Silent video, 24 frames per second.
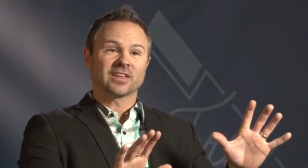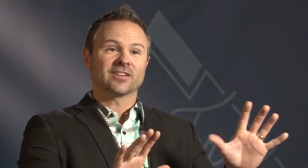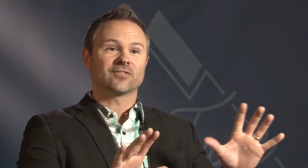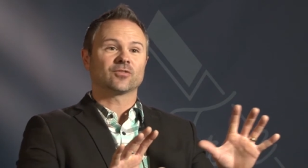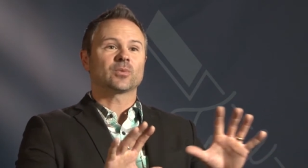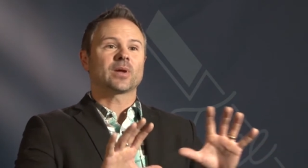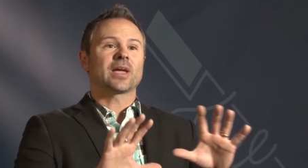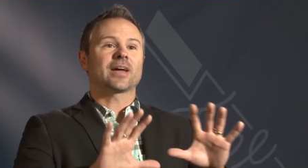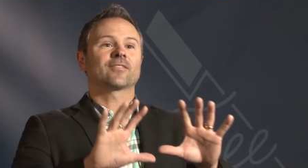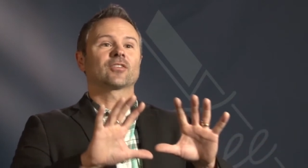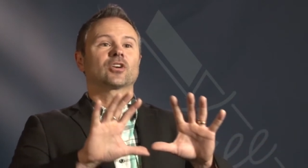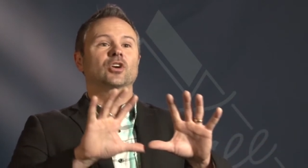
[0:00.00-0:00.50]
if
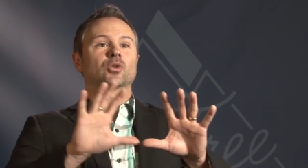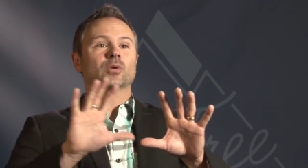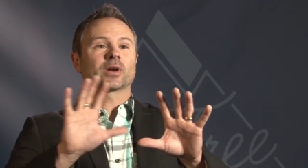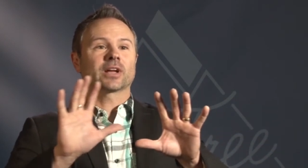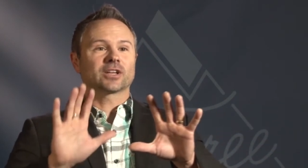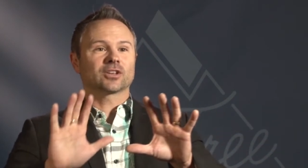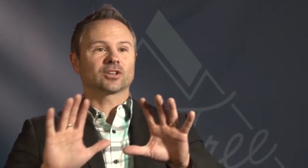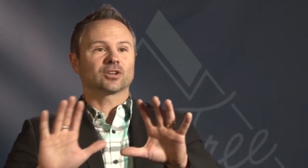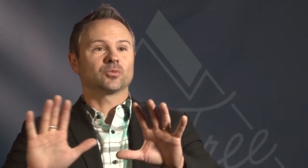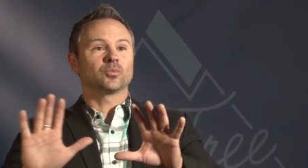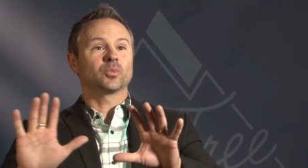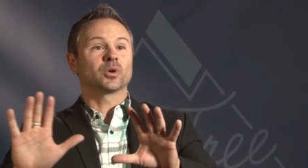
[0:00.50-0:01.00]
we have
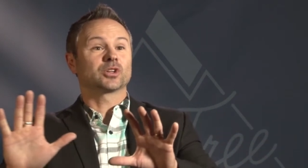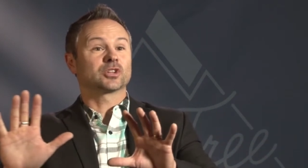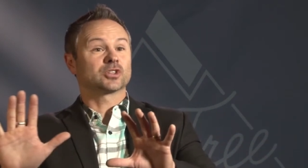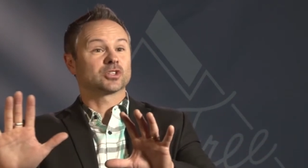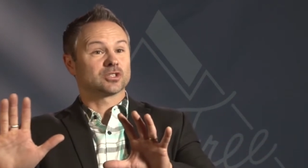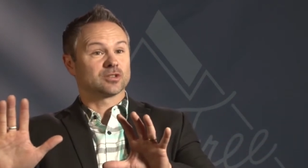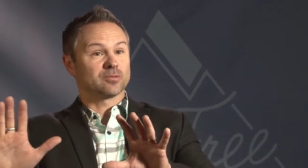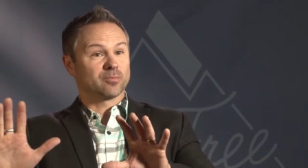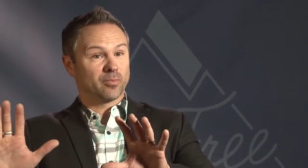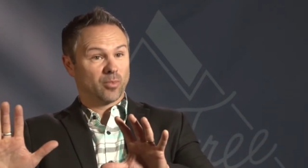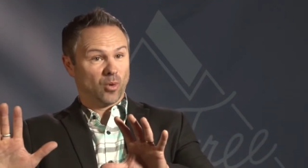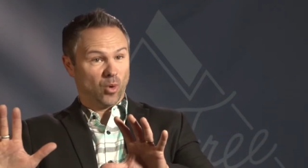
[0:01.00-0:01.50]
curriculum, which
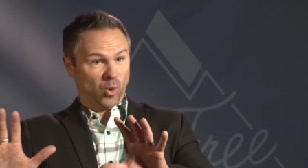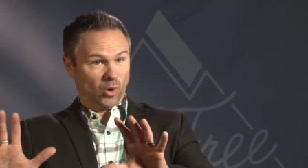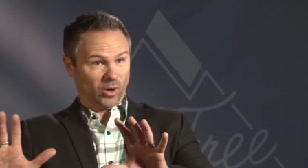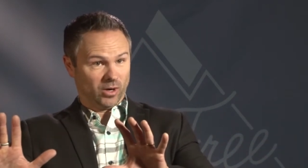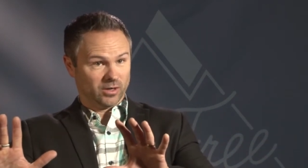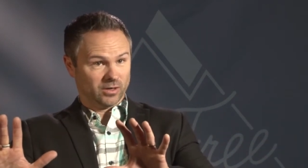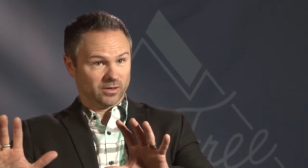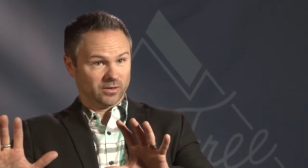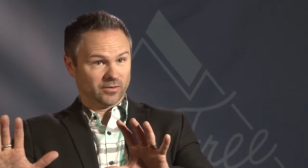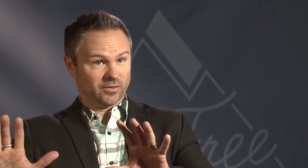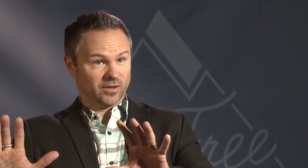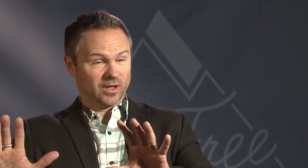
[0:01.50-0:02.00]
is
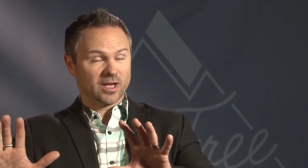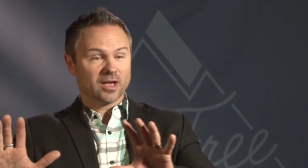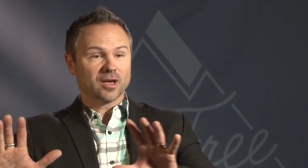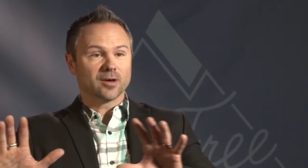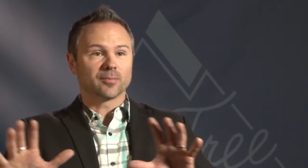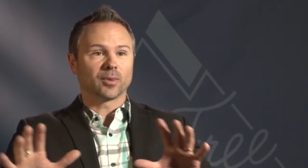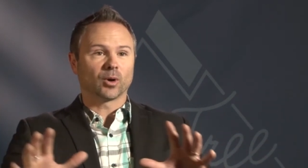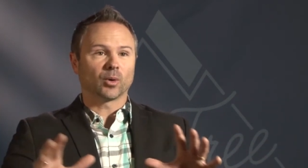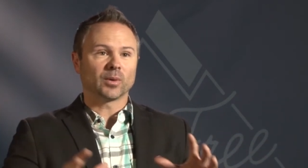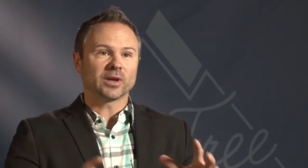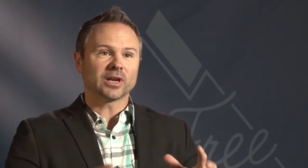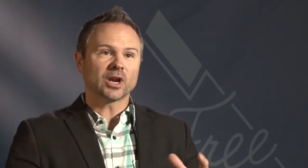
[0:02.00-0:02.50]
important,
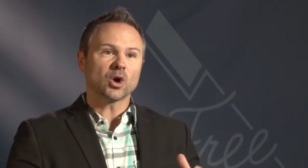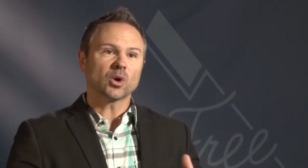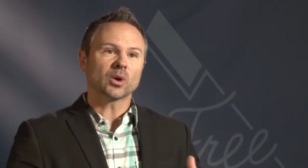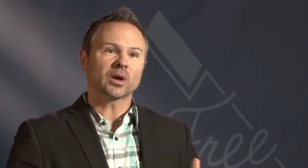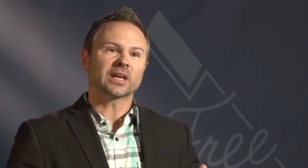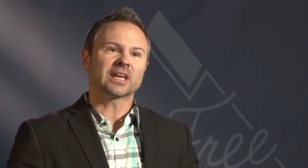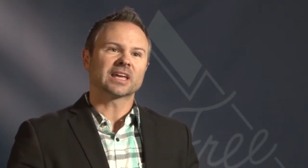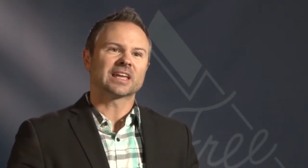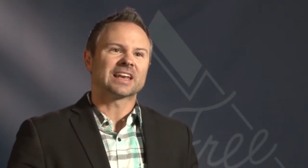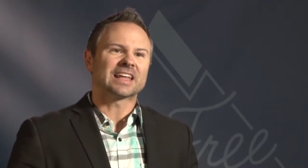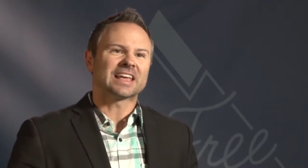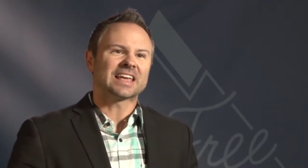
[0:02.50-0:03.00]
but we
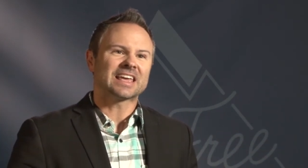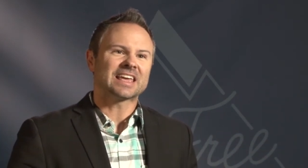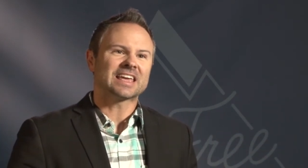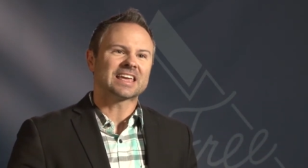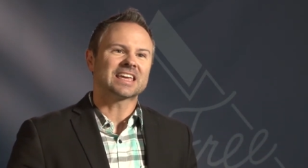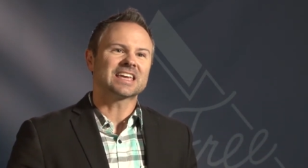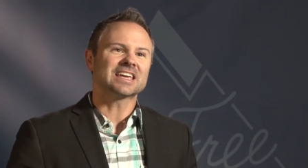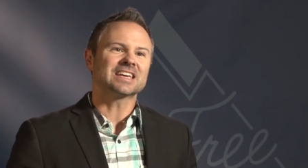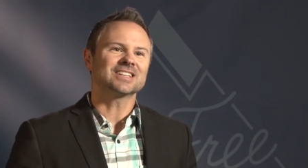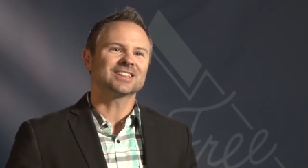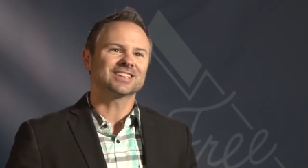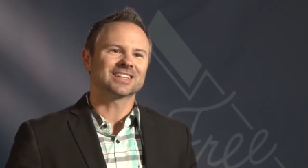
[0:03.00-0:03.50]
don't get
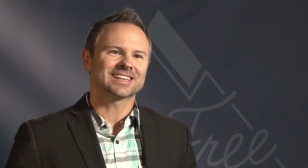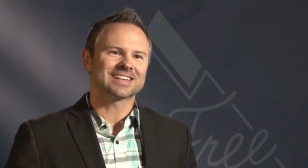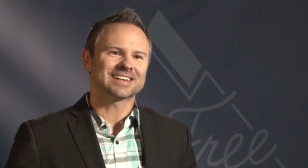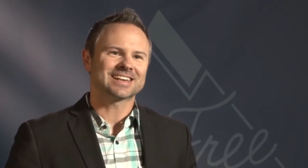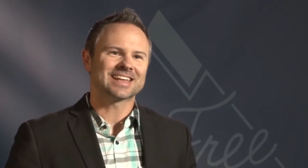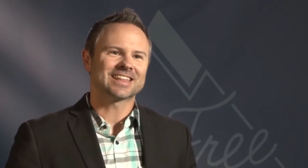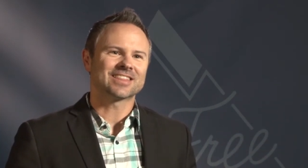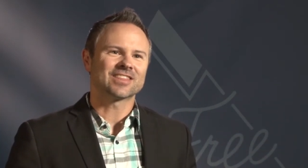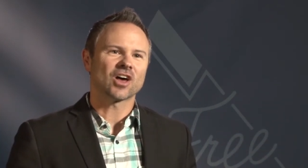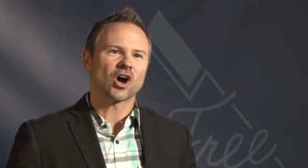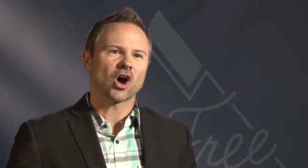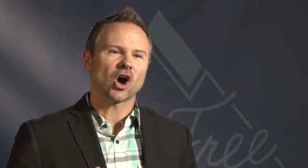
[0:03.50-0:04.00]
healing
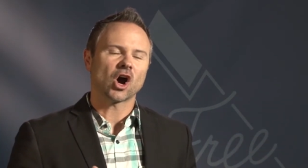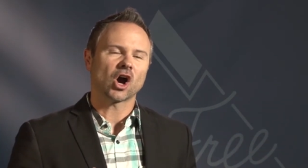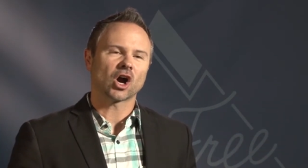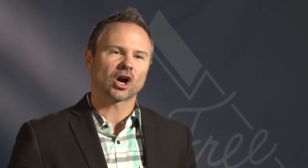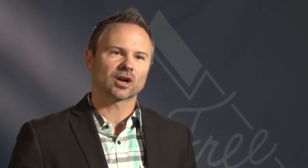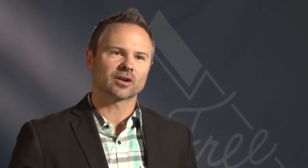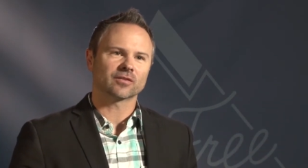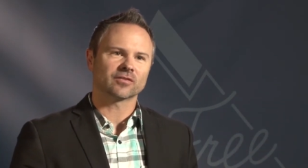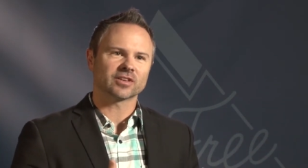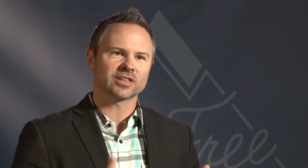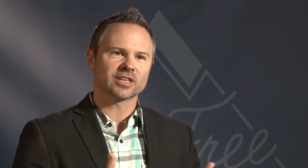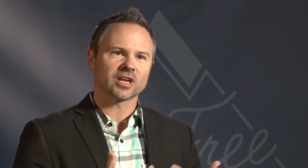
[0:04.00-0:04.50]
in the
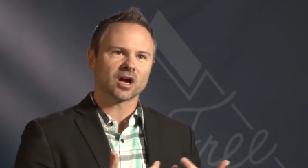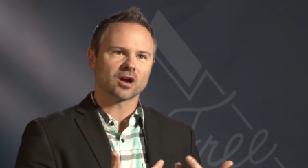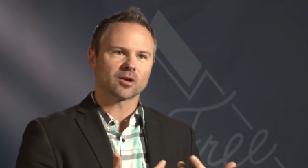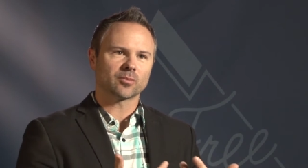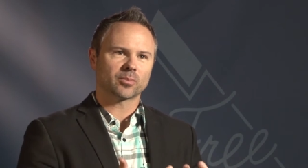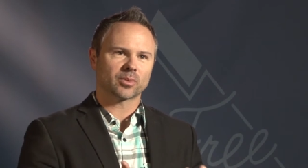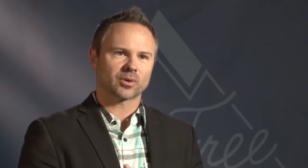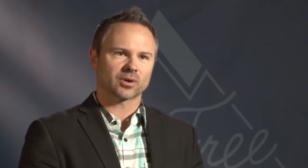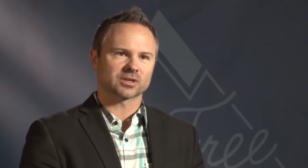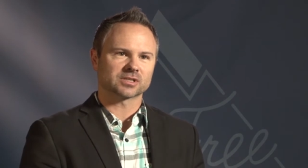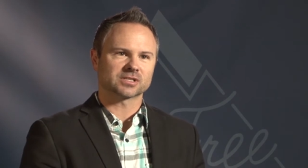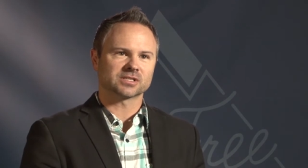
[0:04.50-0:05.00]
heart of a young
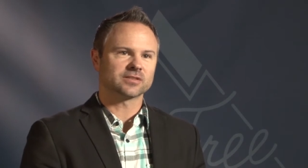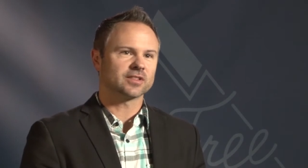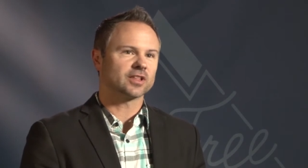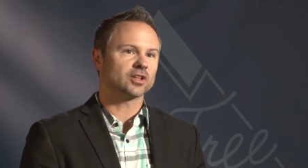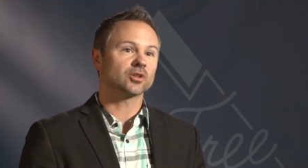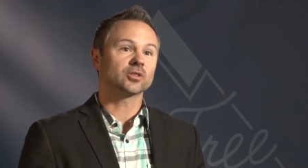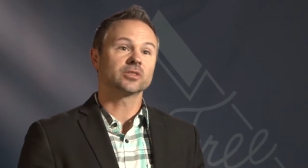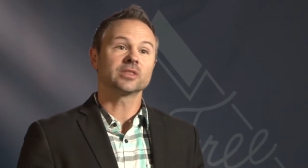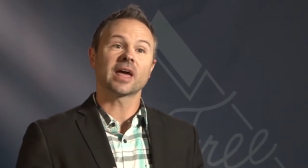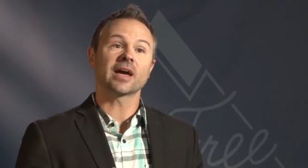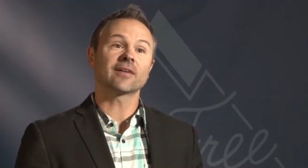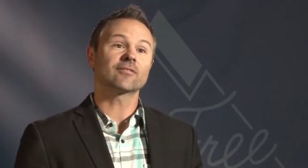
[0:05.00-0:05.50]
person,
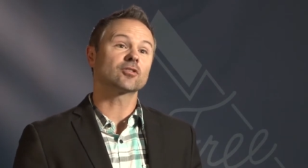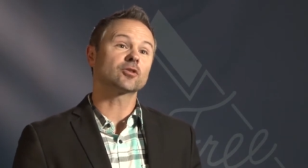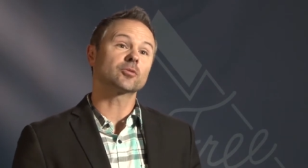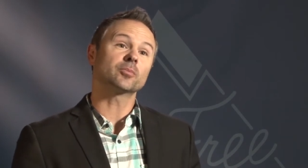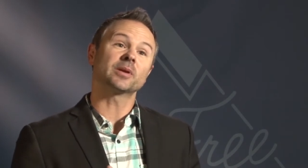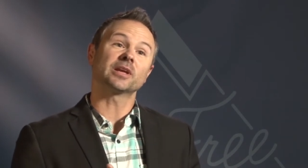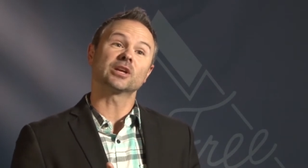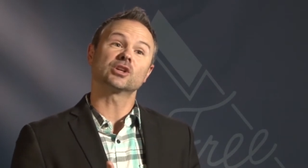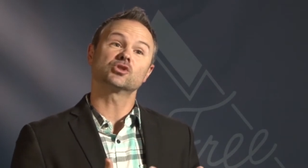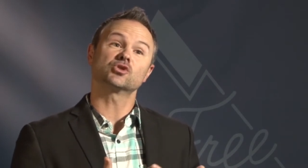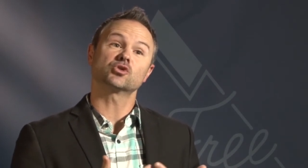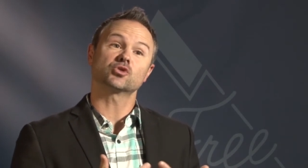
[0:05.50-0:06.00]
they'll never
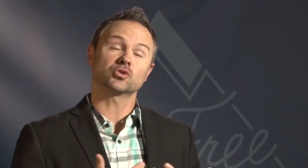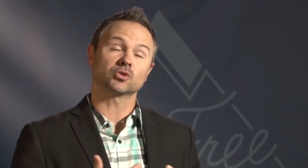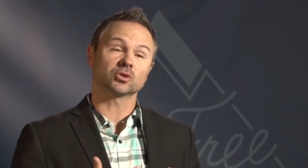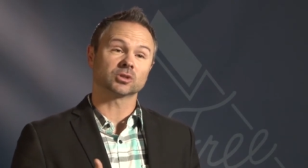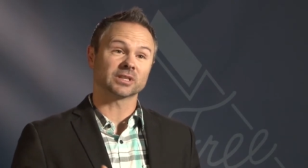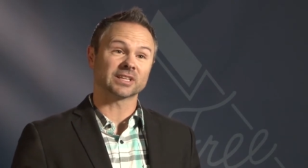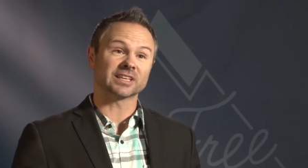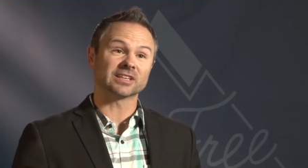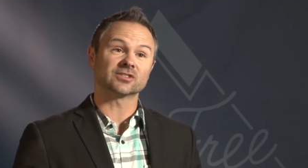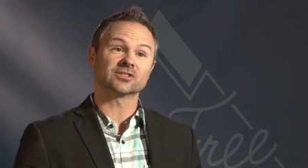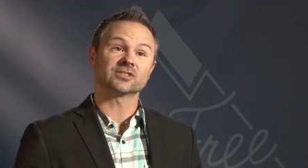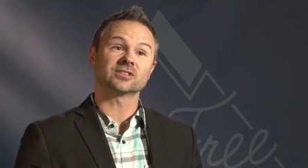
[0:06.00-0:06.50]
be
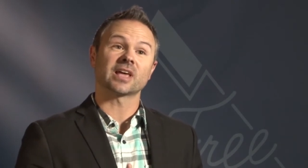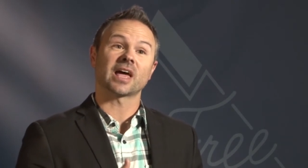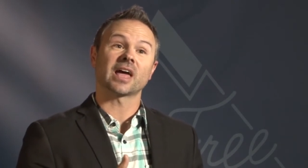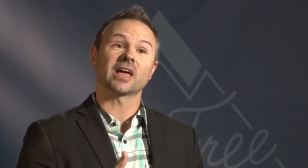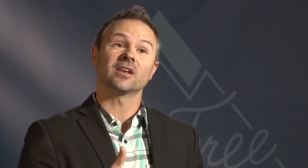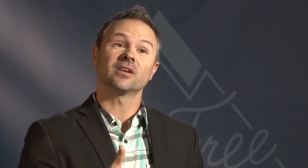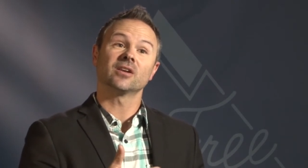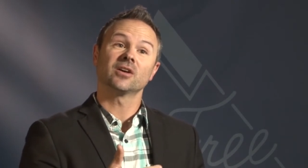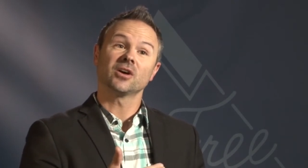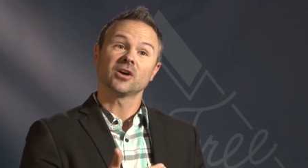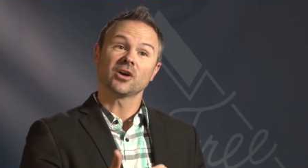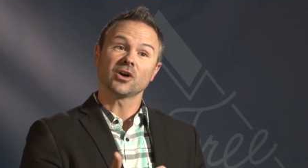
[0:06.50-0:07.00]
truly
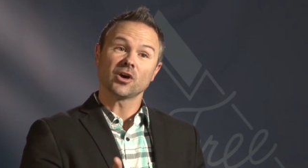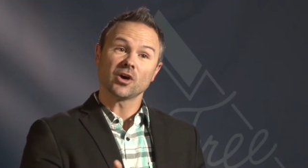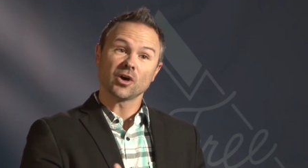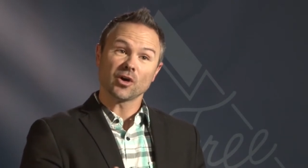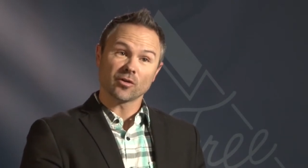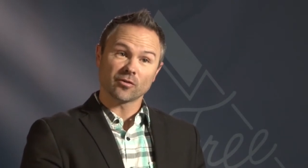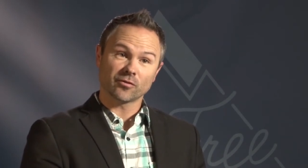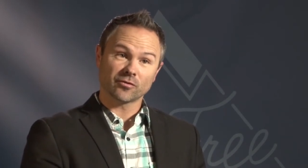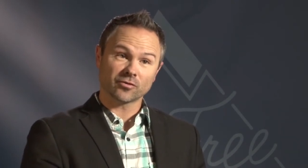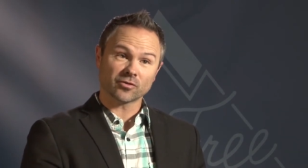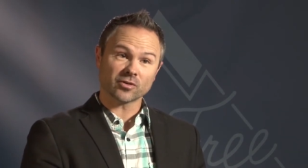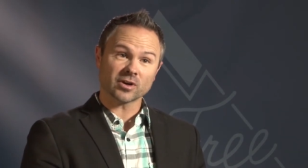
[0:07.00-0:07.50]
set
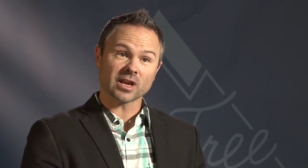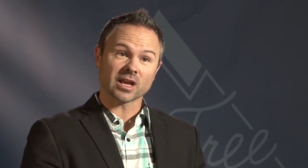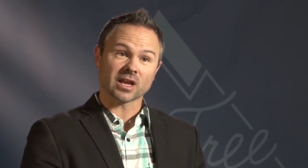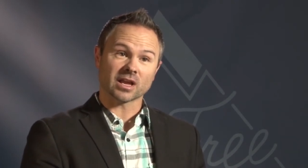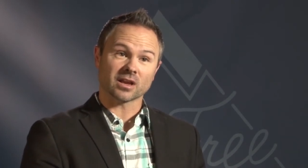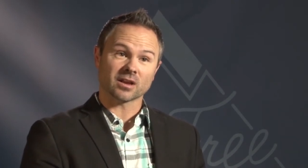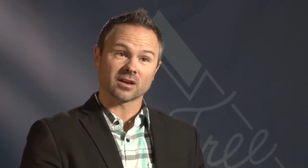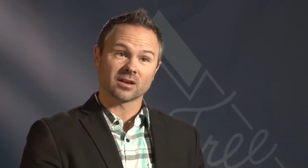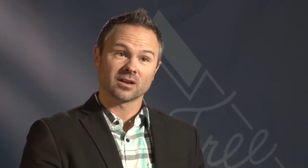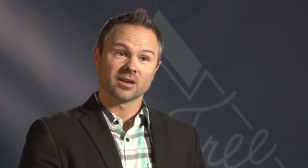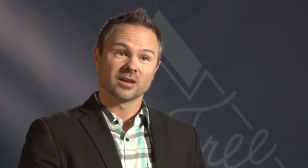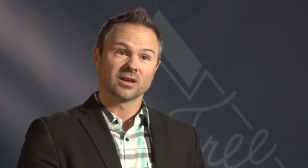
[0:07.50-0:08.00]

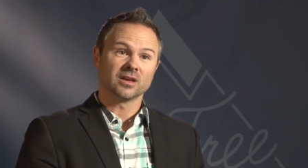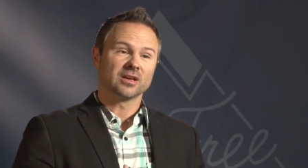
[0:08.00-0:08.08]
free.